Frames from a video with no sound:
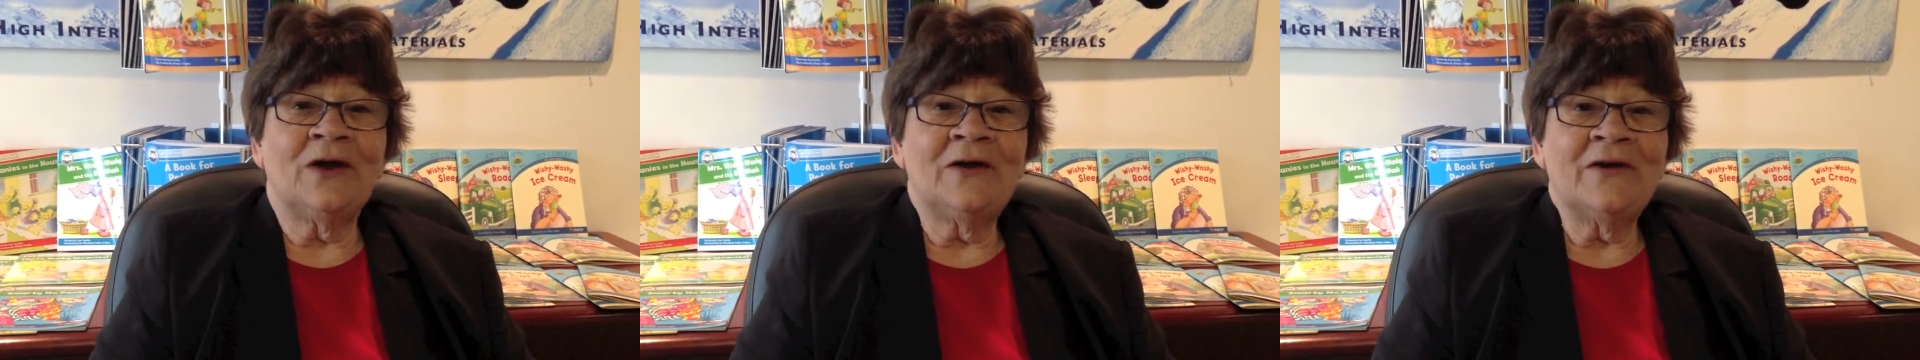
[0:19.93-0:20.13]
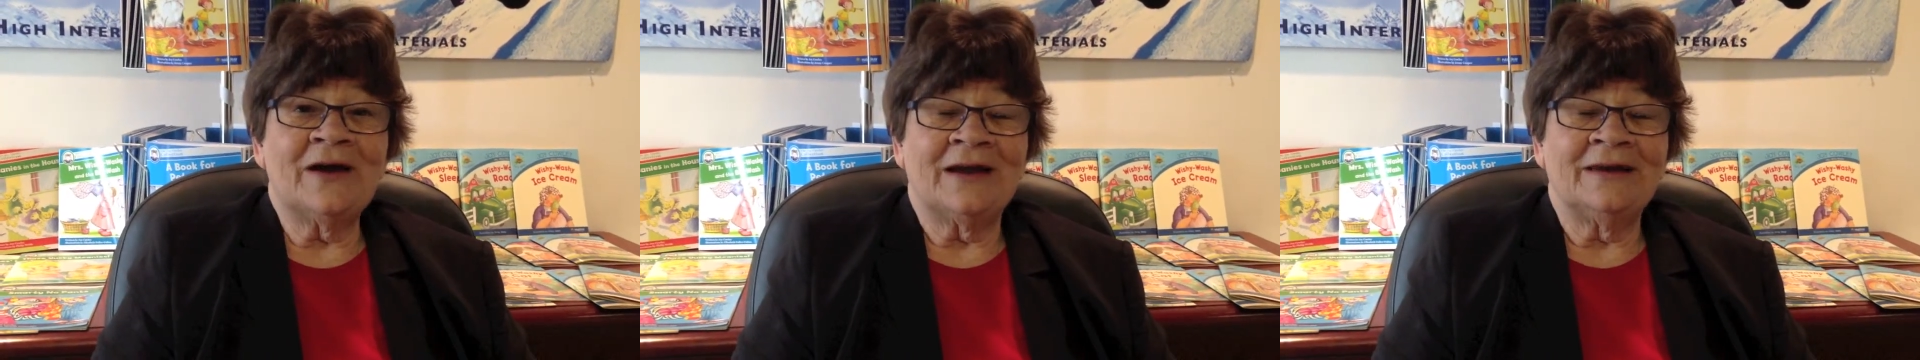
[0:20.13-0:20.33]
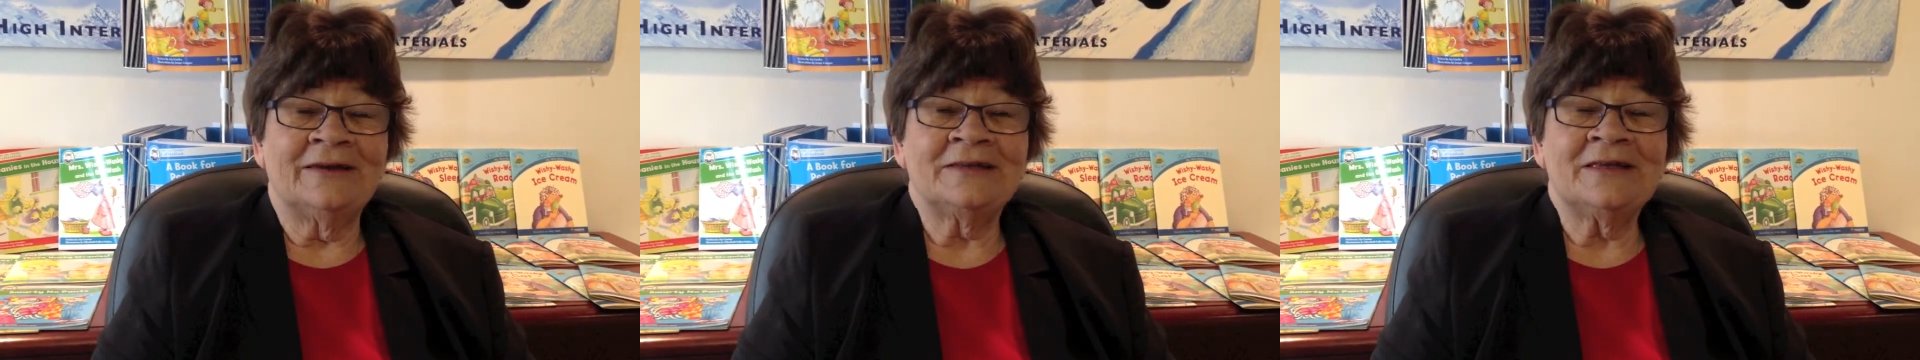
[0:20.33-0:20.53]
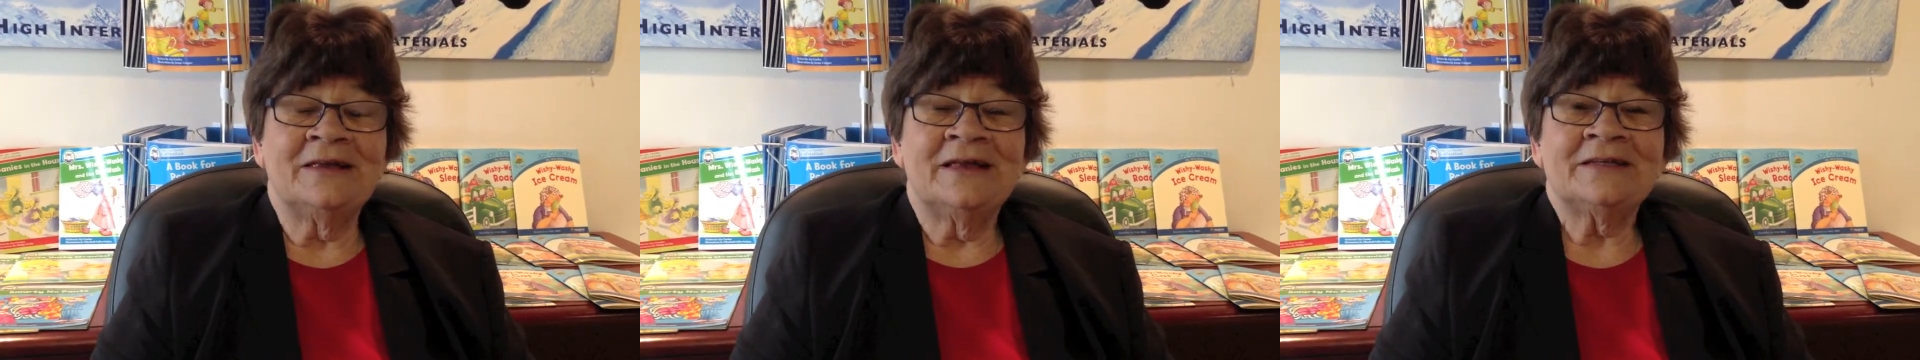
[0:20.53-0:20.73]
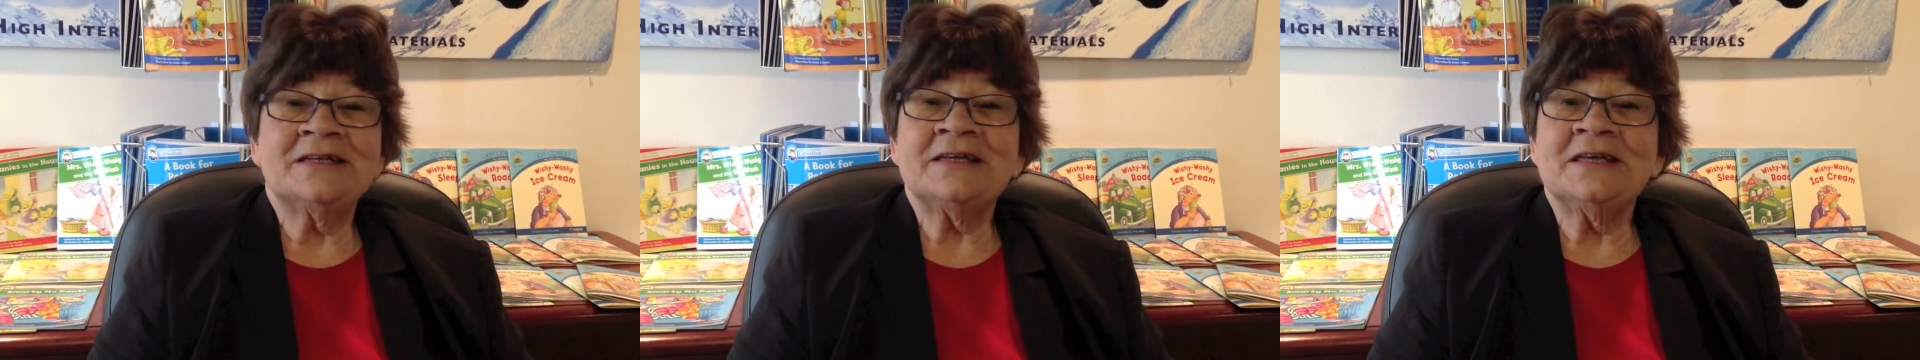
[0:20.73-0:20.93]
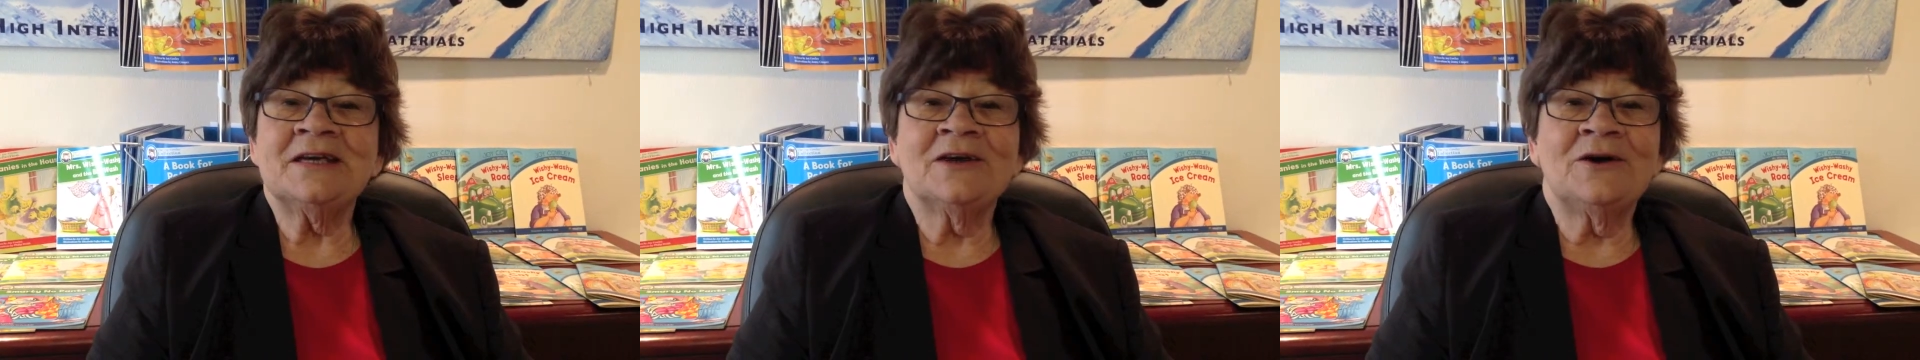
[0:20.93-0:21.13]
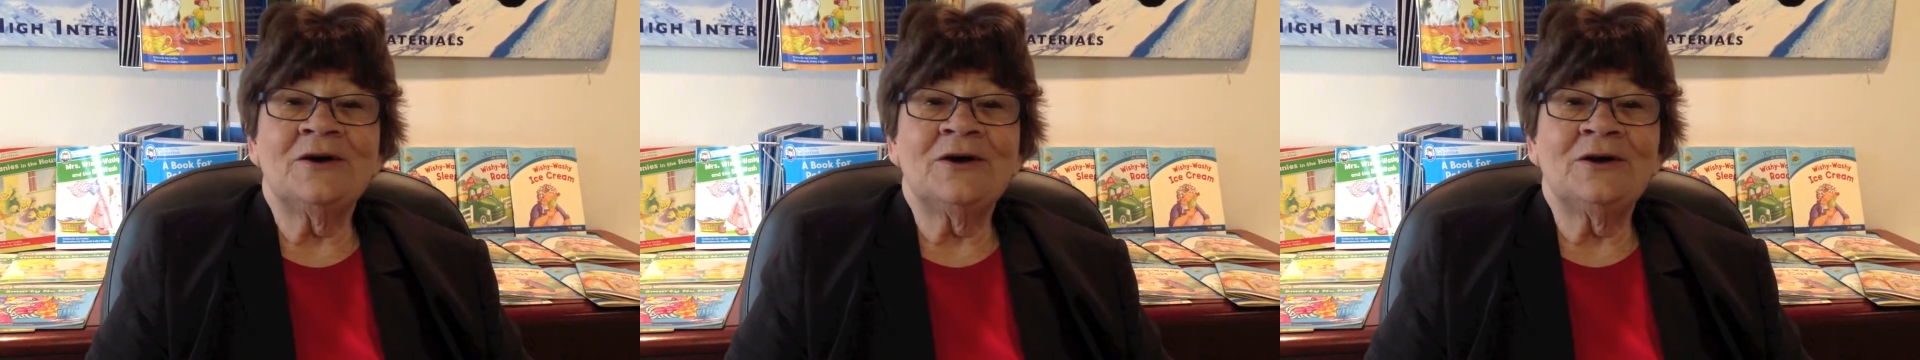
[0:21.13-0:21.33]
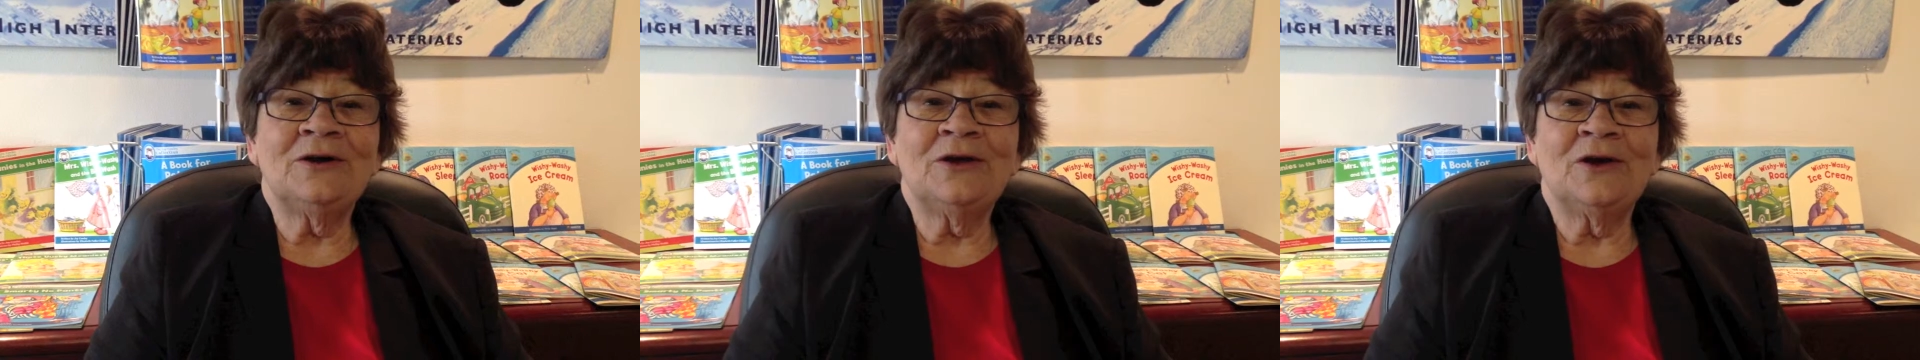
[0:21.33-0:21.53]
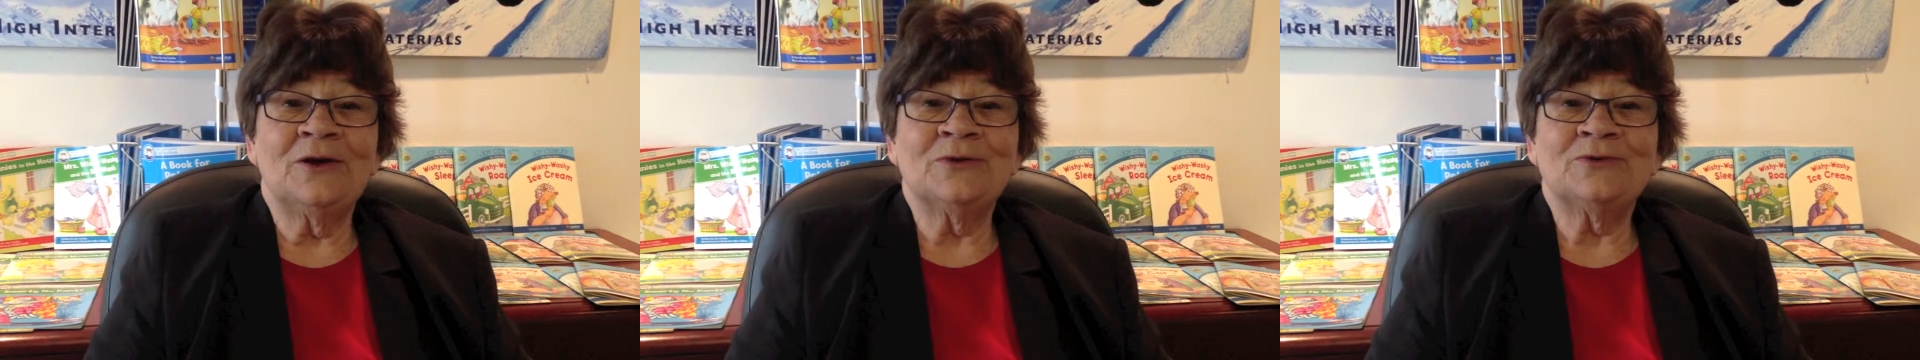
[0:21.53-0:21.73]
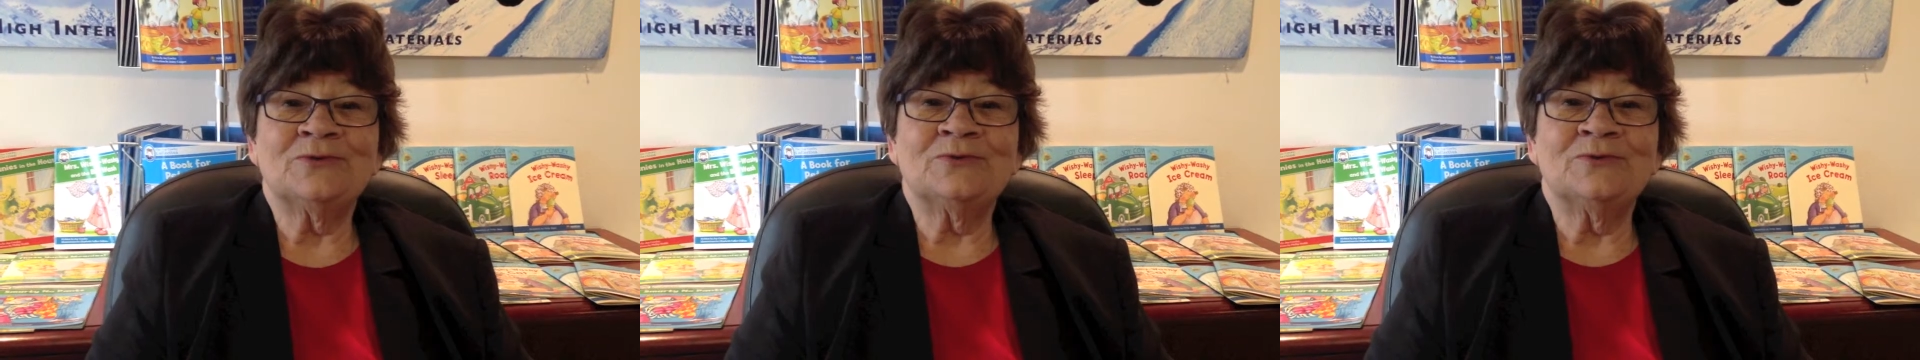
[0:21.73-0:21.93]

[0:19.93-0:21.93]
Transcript: a city girl who